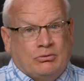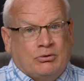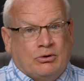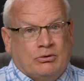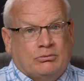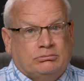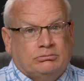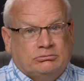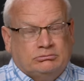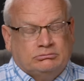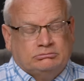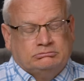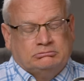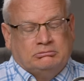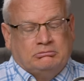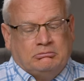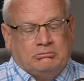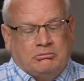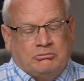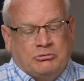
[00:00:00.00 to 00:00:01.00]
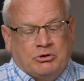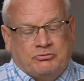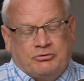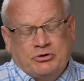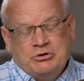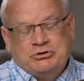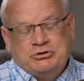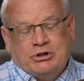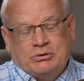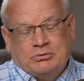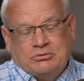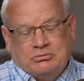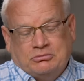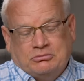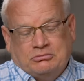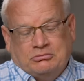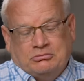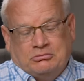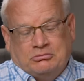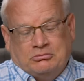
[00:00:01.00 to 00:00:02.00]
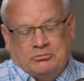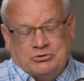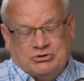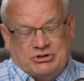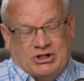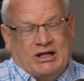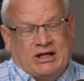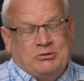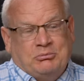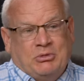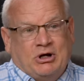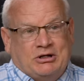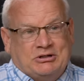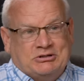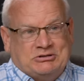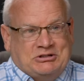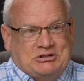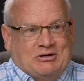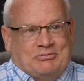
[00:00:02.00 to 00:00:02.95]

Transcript: Well, the first year was nine months.